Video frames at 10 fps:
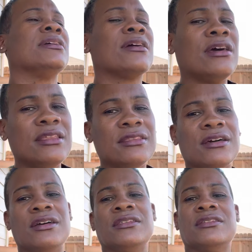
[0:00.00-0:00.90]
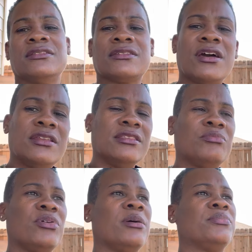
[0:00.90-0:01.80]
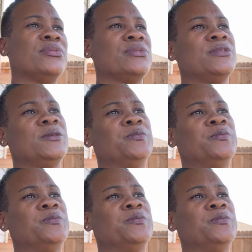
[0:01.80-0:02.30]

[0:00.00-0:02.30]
cutting cutting the onions, cutting the peppers.